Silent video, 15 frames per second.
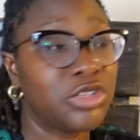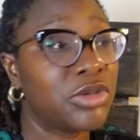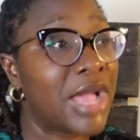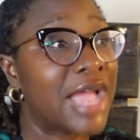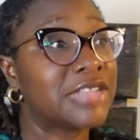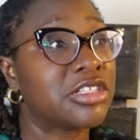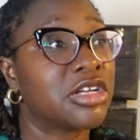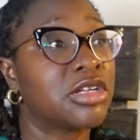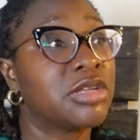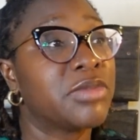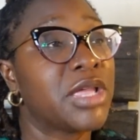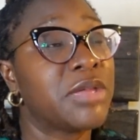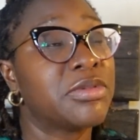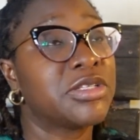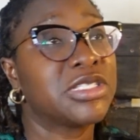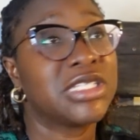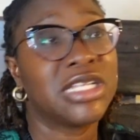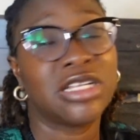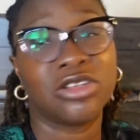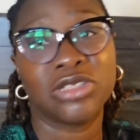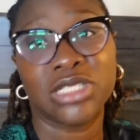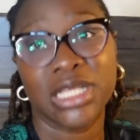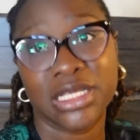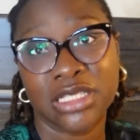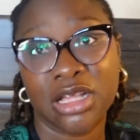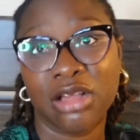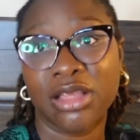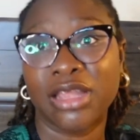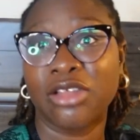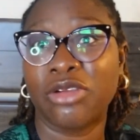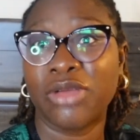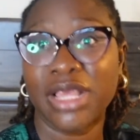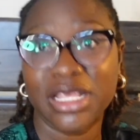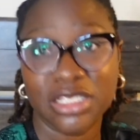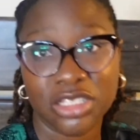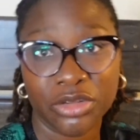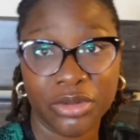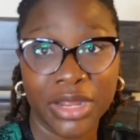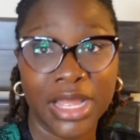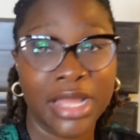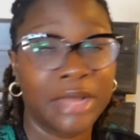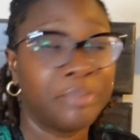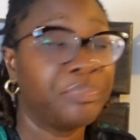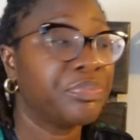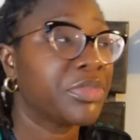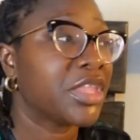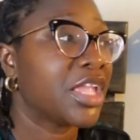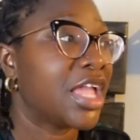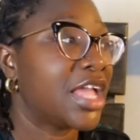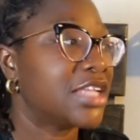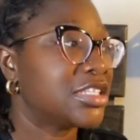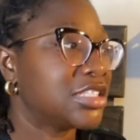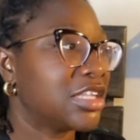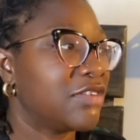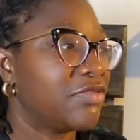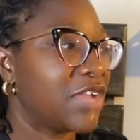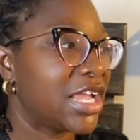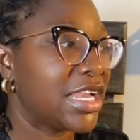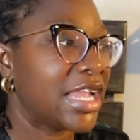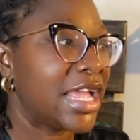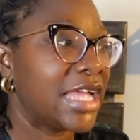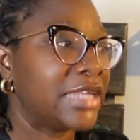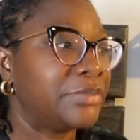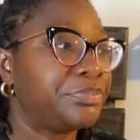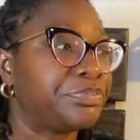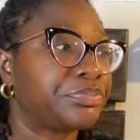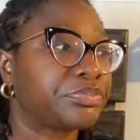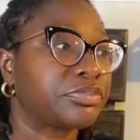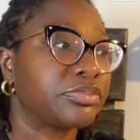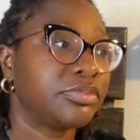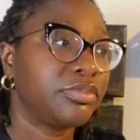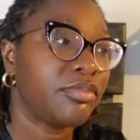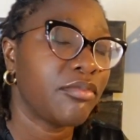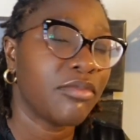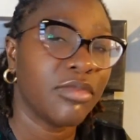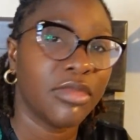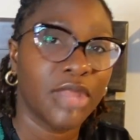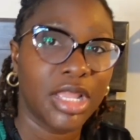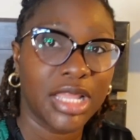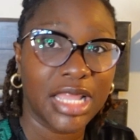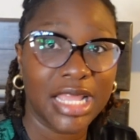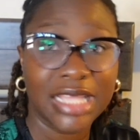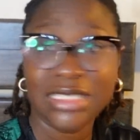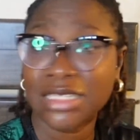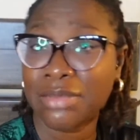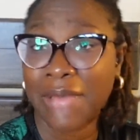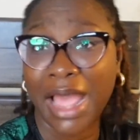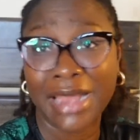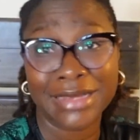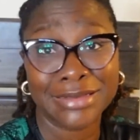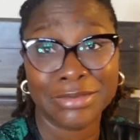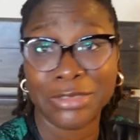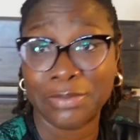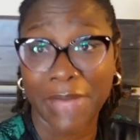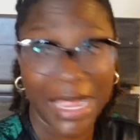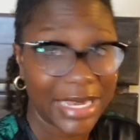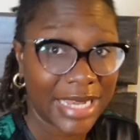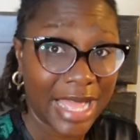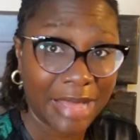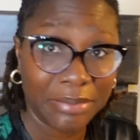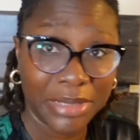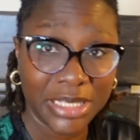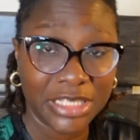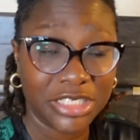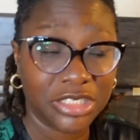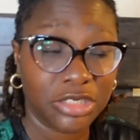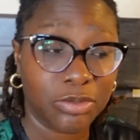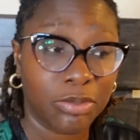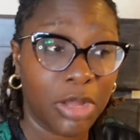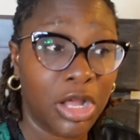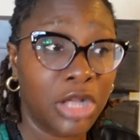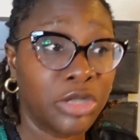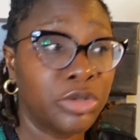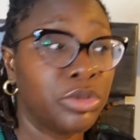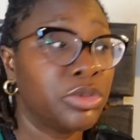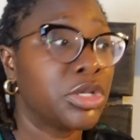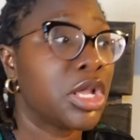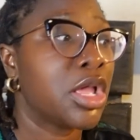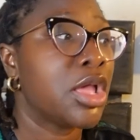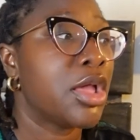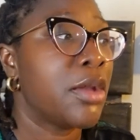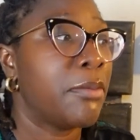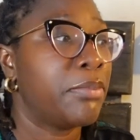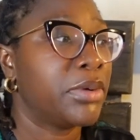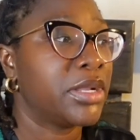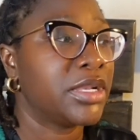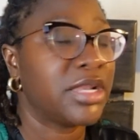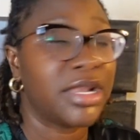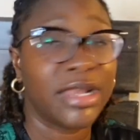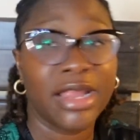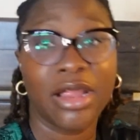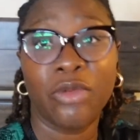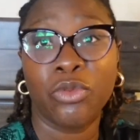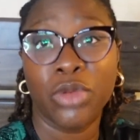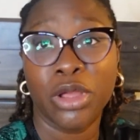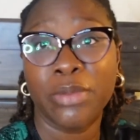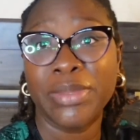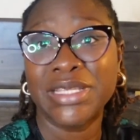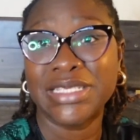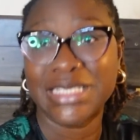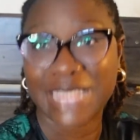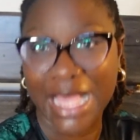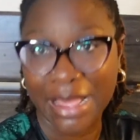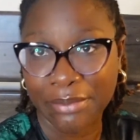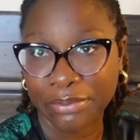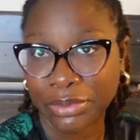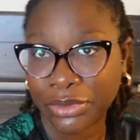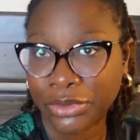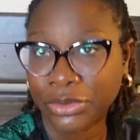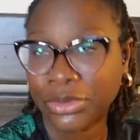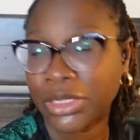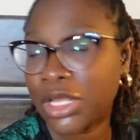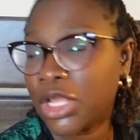guys are gonna be able to see it on TikTok and on Instagram and stuff like that. And some items might not be modeled, but they will be sampled.